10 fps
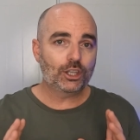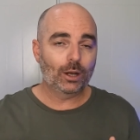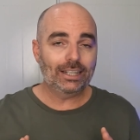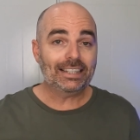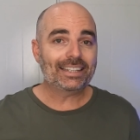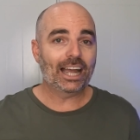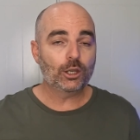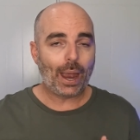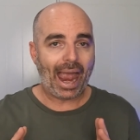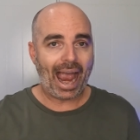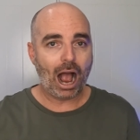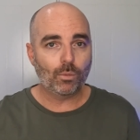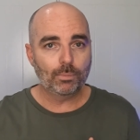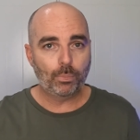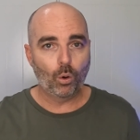I don't need to tell you
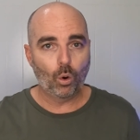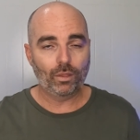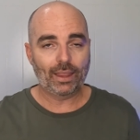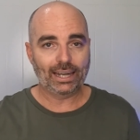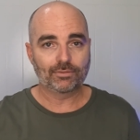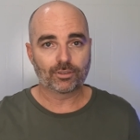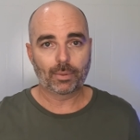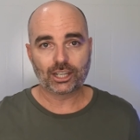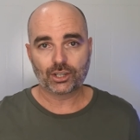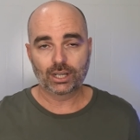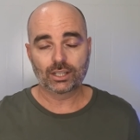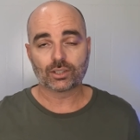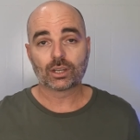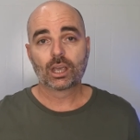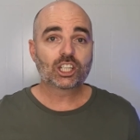how important that information is,